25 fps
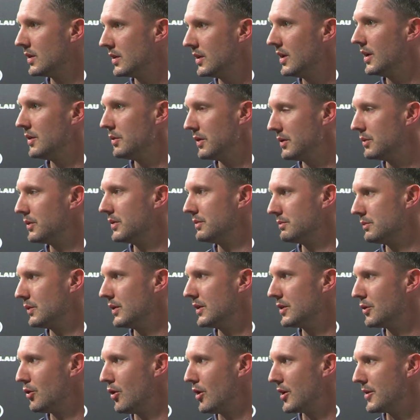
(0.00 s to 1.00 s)
Yeah, we, we
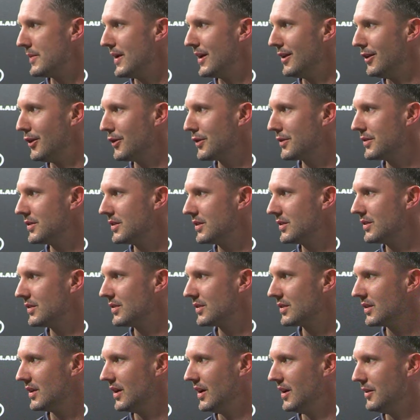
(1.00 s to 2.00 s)
inquired about a lot of things.
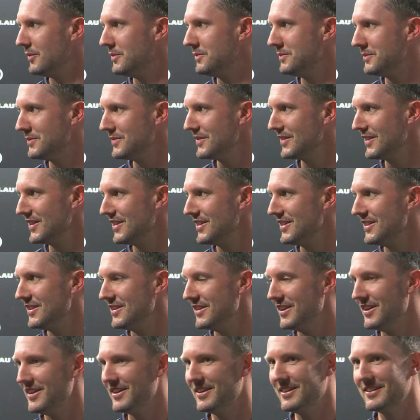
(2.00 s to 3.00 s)
Um,
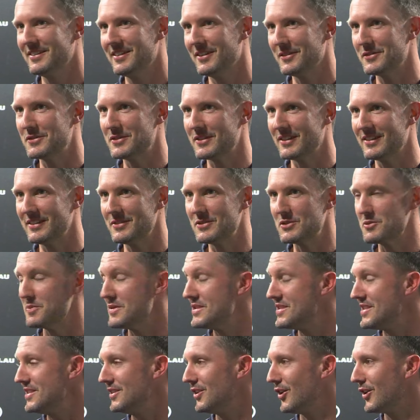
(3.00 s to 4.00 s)
yeah, it was, a, it was a
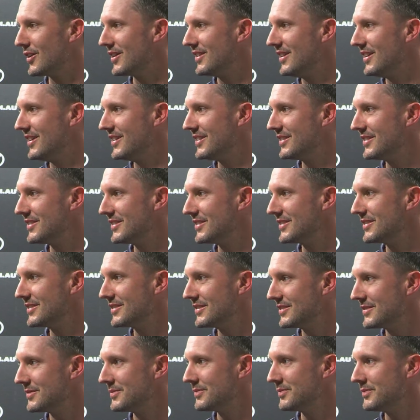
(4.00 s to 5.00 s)
busy night in there.
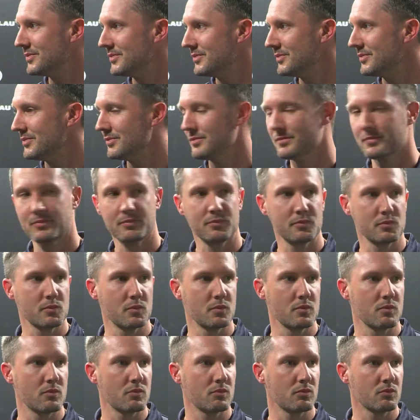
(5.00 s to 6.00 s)
Sydney's
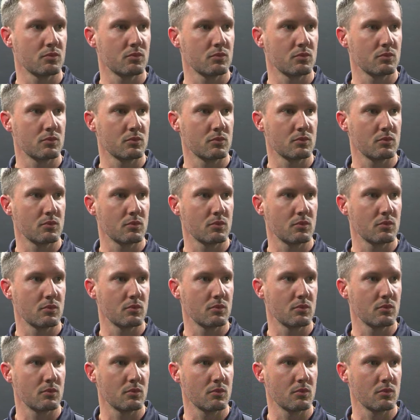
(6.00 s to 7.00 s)
uh, opening selection in
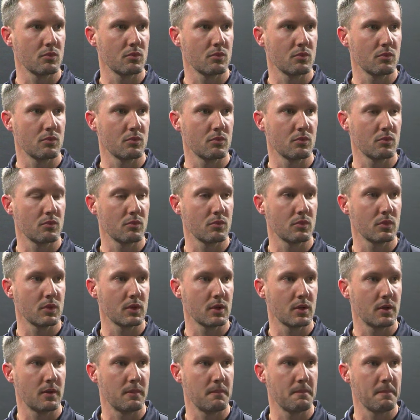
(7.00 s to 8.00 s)
Armour. I know that
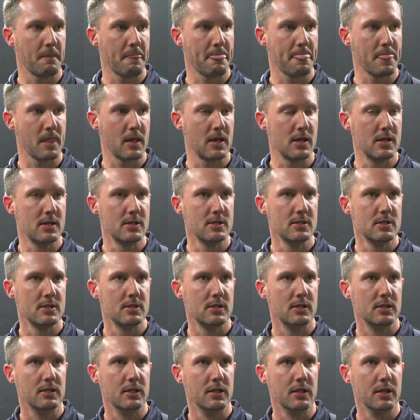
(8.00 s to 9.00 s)
uh, mentioned that you guys
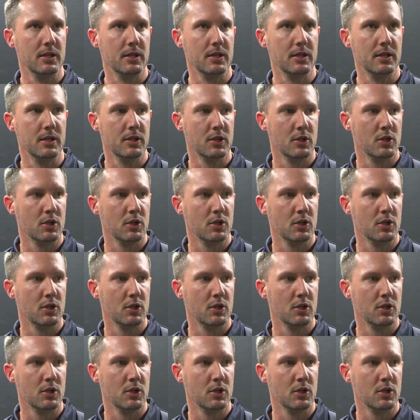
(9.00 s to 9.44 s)
might have been in